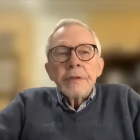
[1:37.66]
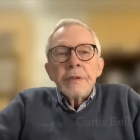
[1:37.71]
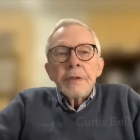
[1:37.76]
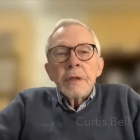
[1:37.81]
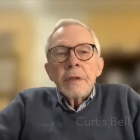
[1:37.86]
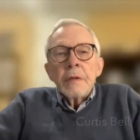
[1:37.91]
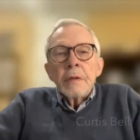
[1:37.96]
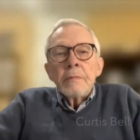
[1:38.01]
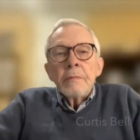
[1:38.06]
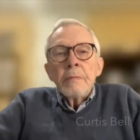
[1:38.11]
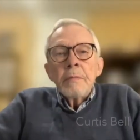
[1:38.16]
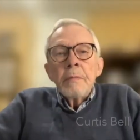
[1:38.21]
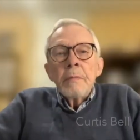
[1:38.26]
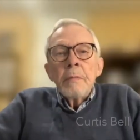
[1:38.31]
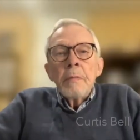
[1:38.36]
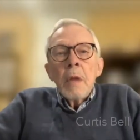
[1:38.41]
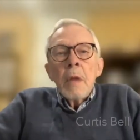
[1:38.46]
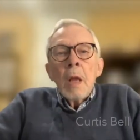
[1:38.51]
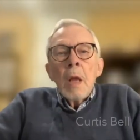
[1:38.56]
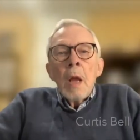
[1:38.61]
uh,
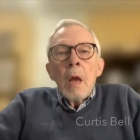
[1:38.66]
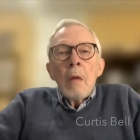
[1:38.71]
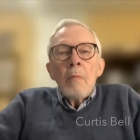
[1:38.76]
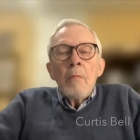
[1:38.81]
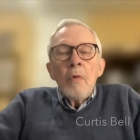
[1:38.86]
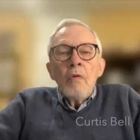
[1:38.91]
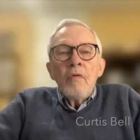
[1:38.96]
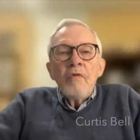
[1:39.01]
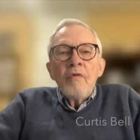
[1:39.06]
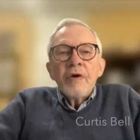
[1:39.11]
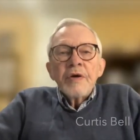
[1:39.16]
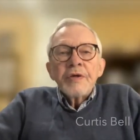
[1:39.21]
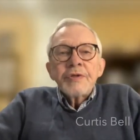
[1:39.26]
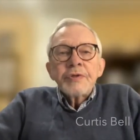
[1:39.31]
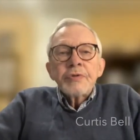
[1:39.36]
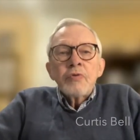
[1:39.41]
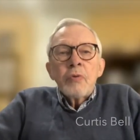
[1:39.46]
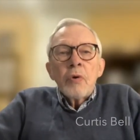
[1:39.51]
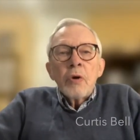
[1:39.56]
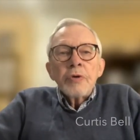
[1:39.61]
move us
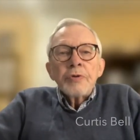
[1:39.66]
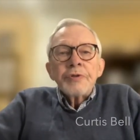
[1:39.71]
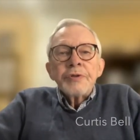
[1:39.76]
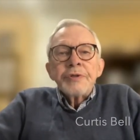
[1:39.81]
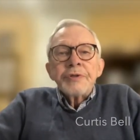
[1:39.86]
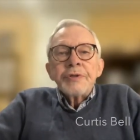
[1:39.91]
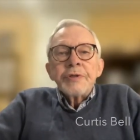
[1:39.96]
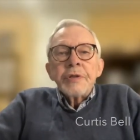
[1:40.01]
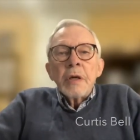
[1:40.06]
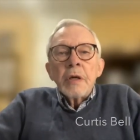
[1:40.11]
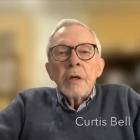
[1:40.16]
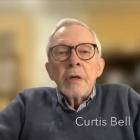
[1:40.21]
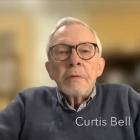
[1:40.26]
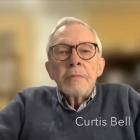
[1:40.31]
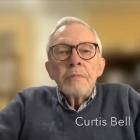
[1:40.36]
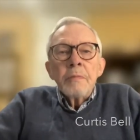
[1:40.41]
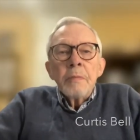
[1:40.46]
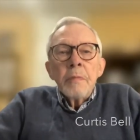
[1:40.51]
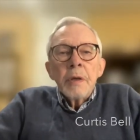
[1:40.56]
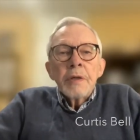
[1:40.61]
towards uh,
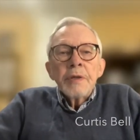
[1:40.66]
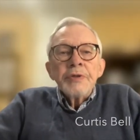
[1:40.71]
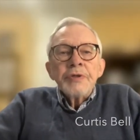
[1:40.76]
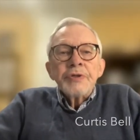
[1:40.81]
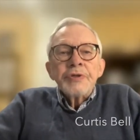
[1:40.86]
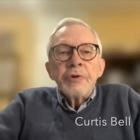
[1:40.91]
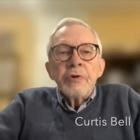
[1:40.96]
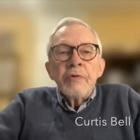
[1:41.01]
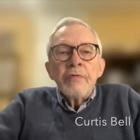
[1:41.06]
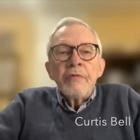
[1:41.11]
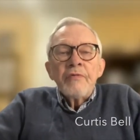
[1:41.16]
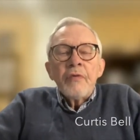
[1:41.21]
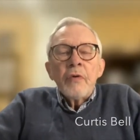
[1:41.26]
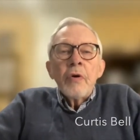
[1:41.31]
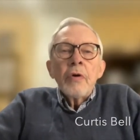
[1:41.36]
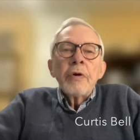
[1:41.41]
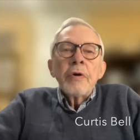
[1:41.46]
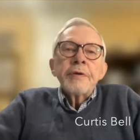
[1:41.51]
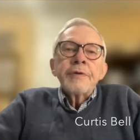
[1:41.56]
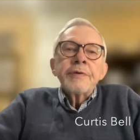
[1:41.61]
concern
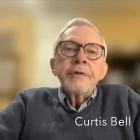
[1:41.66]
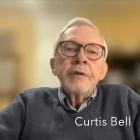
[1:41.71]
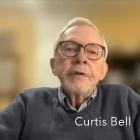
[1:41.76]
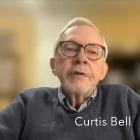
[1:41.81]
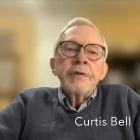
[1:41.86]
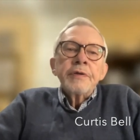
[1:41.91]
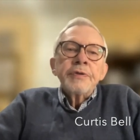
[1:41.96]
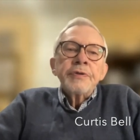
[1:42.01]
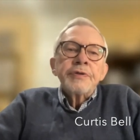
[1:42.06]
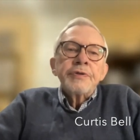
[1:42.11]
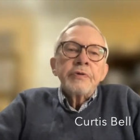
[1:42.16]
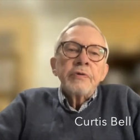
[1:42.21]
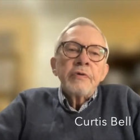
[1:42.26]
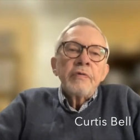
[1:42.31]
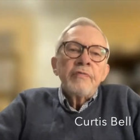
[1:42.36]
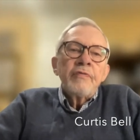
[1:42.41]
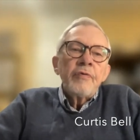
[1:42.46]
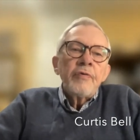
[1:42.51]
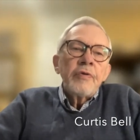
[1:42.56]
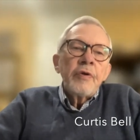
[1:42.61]
for it and concern
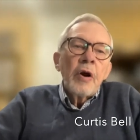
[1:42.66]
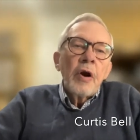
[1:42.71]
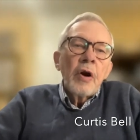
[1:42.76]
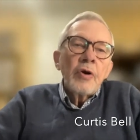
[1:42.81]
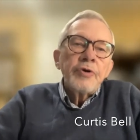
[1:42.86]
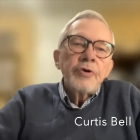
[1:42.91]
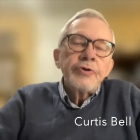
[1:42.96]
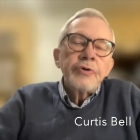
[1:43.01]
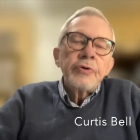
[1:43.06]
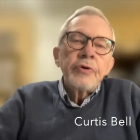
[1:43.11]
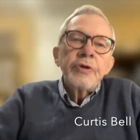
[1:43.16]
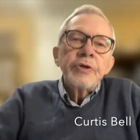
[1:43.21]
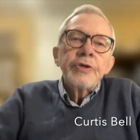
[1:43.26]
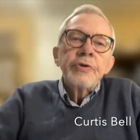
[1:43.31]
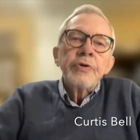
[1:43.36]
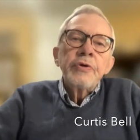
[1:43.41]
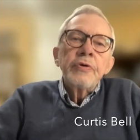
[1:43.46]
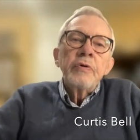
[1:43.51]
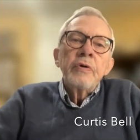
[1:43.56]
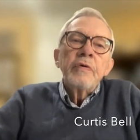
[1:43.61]
for the larger
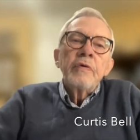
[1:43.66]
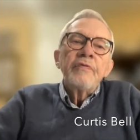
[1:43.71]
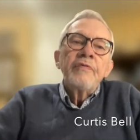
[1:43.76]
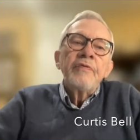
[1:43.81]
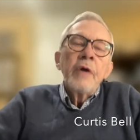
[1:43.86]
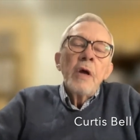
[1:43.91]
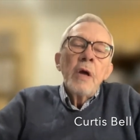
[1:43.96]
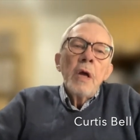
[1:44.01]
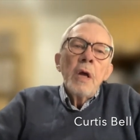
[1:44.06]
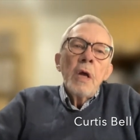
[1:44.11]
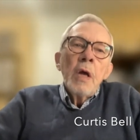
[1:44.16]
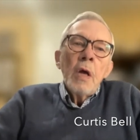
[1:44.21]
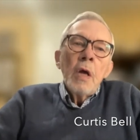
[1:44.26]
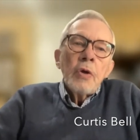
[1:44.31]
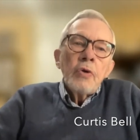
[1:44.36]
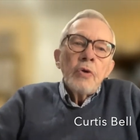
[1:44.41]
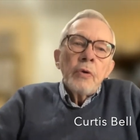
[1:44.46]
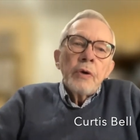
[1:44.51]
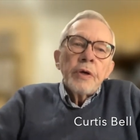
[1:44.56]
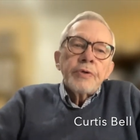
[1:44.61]
issue of
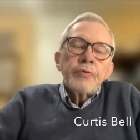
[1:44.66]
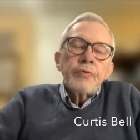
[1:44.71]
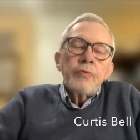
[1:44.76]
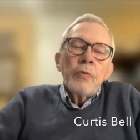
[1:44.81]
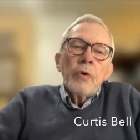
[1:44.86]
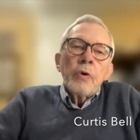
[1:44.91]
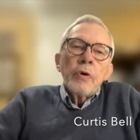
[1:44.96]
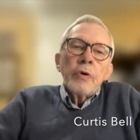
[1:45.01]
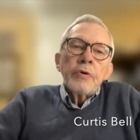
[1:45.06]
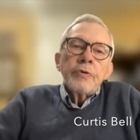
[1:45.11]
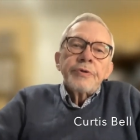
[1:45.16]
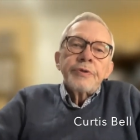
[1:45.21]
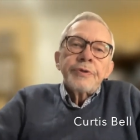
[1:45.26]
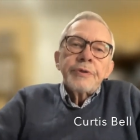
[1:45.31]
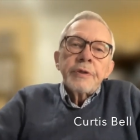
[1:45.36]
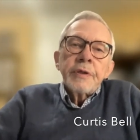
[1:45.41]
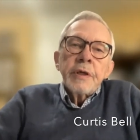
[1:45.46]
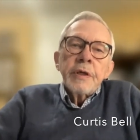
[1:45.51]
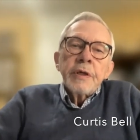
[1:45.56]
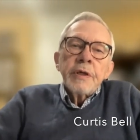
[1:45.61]
U.S. wars
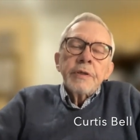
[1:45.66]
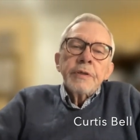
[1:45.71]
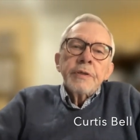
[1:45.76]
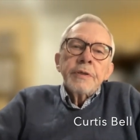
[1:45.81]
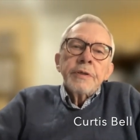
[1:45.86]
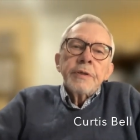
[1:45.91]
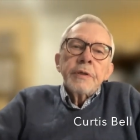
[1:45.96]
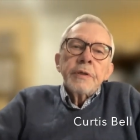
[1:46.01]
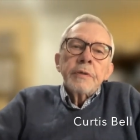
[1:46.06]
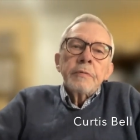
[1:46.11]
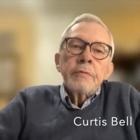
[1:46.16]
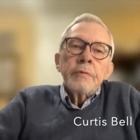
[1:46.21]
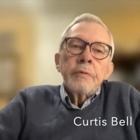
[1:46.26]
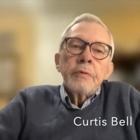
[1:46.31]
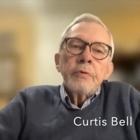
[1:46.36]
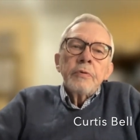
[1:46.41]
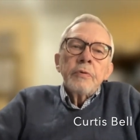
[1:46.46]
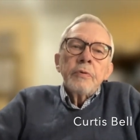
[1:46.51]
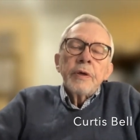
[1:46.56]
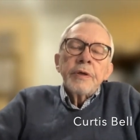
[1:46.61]
and uh,
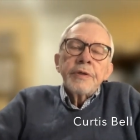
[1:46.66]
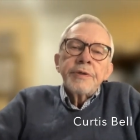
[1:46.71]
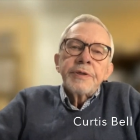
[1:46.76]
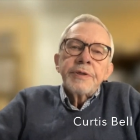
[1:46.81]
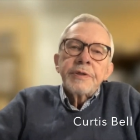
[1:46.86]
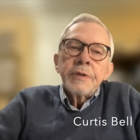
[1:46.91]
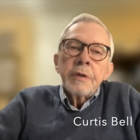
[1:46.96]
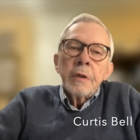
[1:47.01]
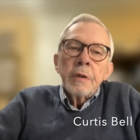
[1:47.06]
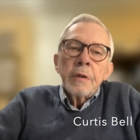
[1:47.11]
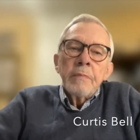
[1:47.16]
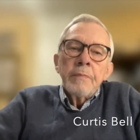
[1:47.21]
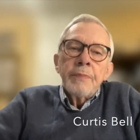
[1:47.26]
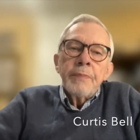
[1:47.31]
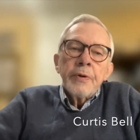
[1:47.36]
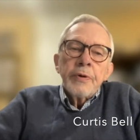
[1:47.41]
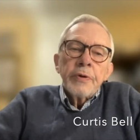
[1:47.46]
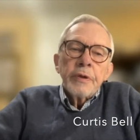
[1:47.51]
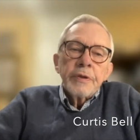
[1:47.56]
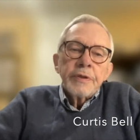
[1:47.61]
U.S. Uh,
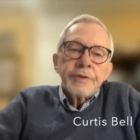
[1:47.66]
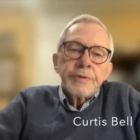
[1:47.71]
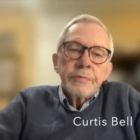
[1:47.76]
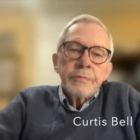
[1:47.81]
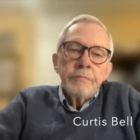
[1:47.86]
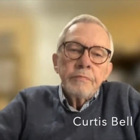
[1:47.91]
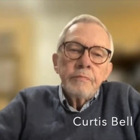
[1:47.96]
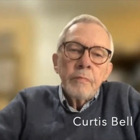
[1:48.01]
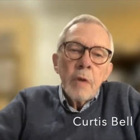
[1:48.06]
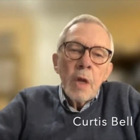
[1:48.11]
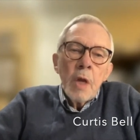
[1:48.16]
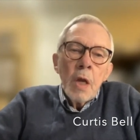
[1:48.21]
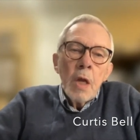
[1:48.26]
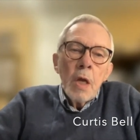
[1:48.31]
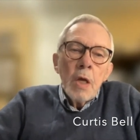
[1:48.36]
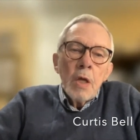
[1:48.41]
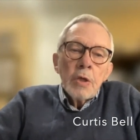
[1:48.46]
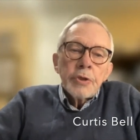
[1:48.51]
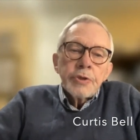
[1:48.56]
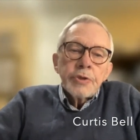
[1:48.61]
imperialism.
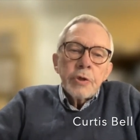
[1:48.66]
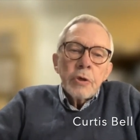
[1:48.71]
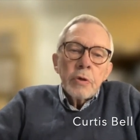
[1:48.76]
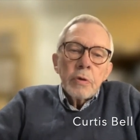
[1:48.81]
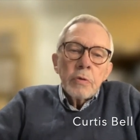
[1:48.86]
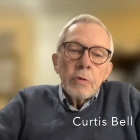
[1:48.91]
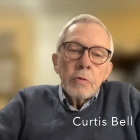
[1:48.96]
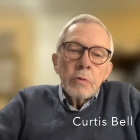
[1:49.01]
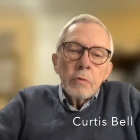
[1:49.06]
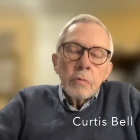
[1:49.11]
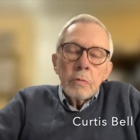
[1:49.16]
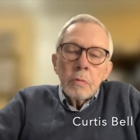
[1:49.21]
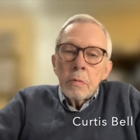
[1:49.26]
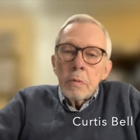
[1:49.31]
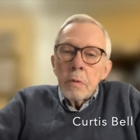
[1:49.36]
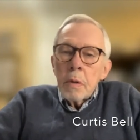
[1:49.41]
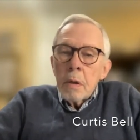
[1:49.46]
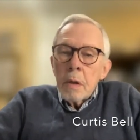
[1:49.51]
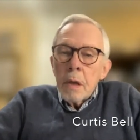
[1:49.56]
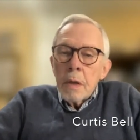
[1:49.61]
So
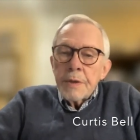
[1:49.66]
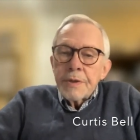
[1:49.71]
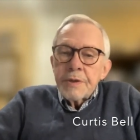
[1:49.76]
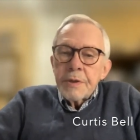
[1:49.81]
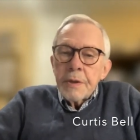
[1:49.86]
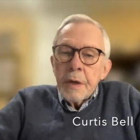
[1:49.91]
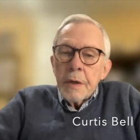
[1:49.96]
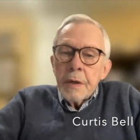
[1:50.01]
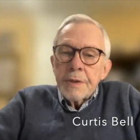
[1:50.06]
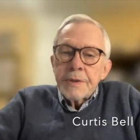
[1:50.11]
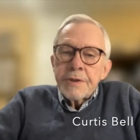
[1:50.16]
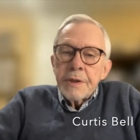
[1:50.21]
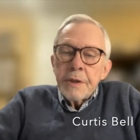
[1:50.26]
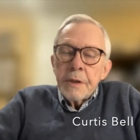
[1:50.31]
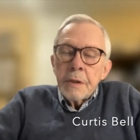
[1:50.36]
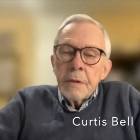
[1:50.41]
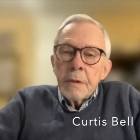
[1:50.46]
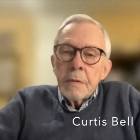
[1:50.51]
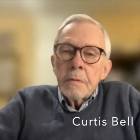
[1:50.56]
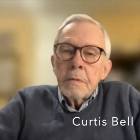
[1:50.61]
it's it's
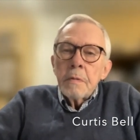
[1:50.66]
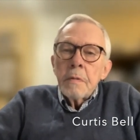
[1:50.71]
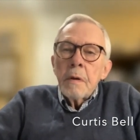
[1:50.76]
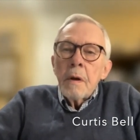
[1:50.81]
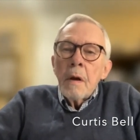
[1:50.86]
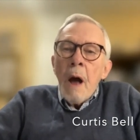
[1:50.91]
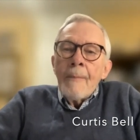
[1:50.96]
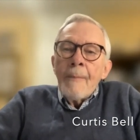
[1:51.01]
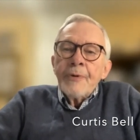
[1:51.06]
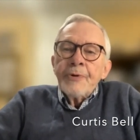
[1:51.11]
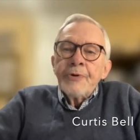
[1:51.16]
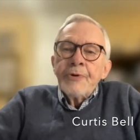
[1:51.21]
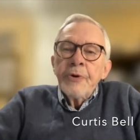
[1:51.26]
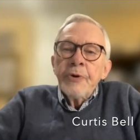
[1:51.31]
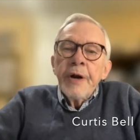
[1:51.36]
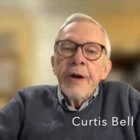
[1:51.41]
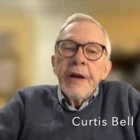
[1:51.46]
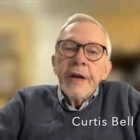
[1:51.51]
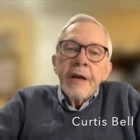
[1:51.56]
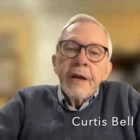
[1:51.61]
an uh,
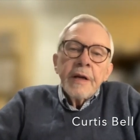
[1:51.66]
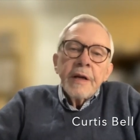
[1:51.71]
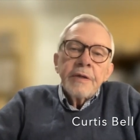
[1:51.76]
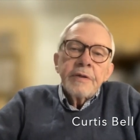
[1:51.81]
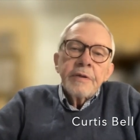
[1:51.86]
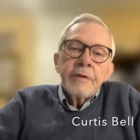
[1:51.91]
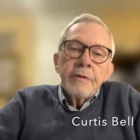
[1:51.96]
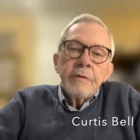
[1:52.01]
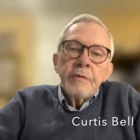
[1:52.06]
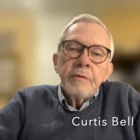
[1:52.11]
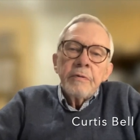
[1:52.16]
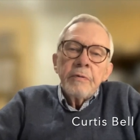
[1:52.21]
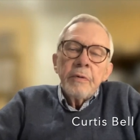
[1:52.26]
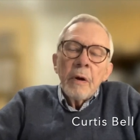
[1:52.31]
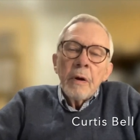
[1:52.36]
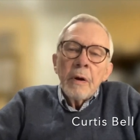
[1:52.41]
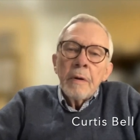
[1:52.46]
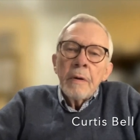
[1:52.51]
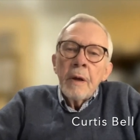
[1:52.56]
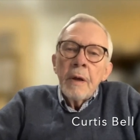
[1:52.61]
opportunity
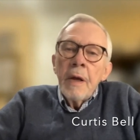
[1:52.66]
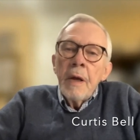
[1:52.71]
to uh,